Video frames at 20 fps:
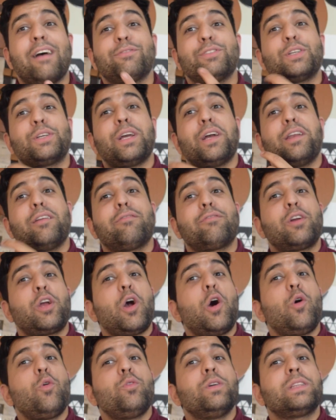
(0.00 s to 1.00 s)
we have to kind
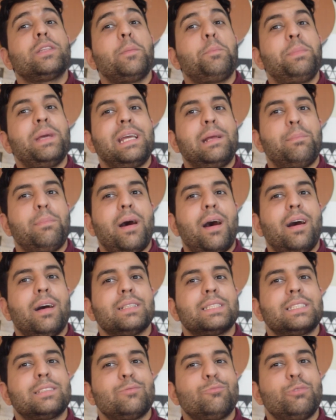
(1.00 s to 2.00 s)
of go with the big
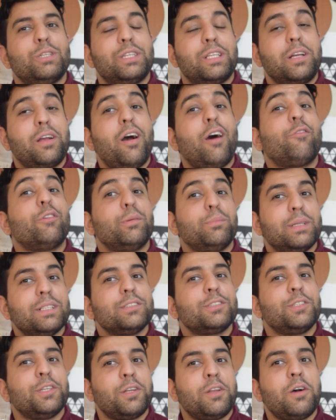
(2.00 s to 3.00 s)
boss, with the
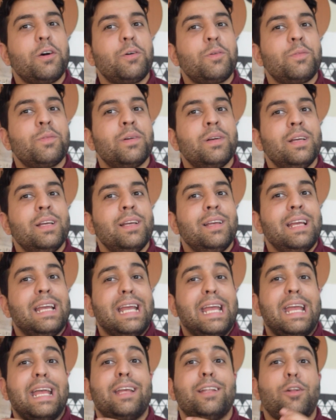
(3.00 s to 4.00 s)
government, you know?
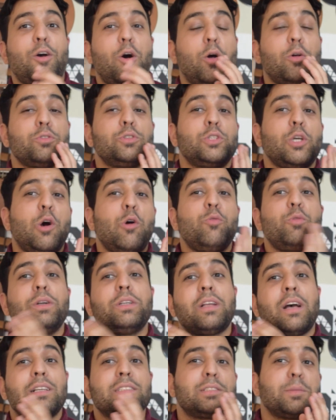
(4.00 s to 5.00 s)
And
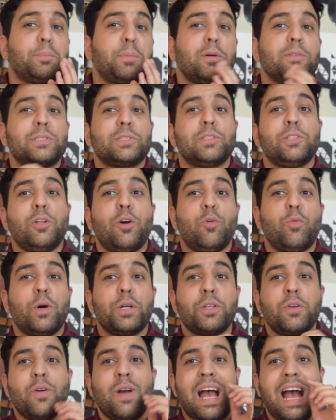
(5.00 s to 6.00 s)
although we're not supposed to
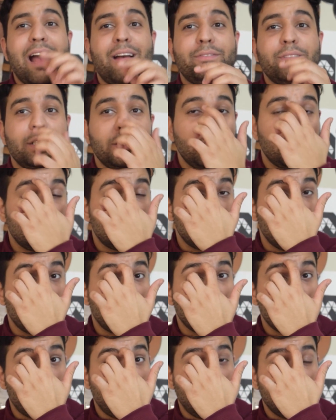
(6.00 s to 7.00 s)
know what you have in your
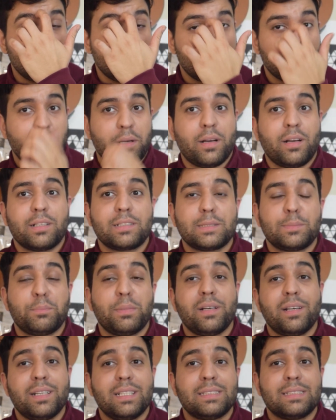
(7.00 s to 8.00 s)
safe deposit
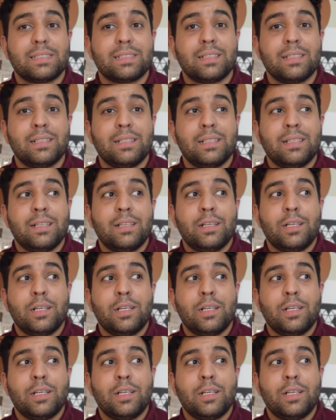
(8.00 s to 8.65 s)
box, but